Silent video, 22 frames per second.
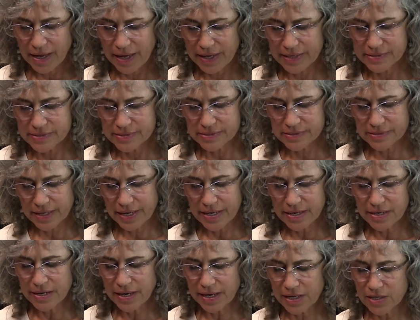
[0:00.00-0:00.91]
It's
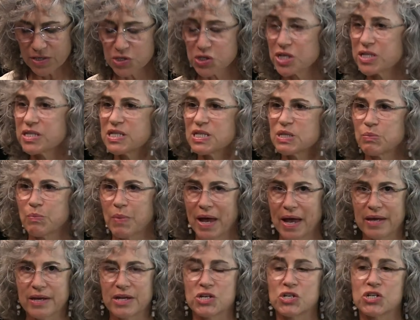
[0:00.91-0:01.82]
in English and
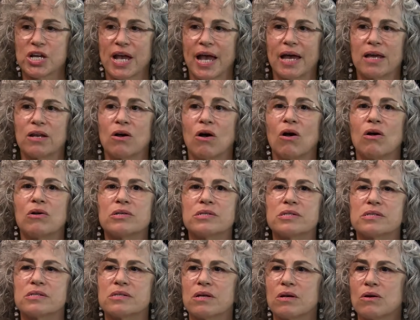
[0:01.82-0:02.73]
Spanish, and
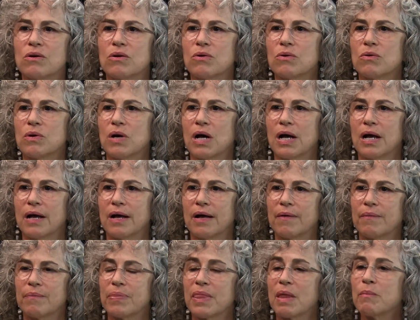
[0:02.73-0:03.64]
also
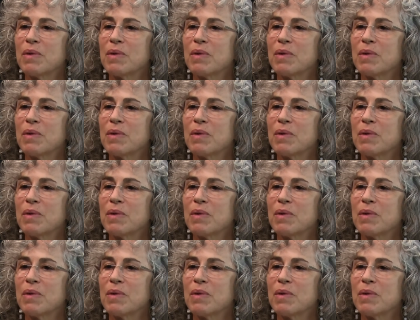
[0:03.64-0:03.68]
um,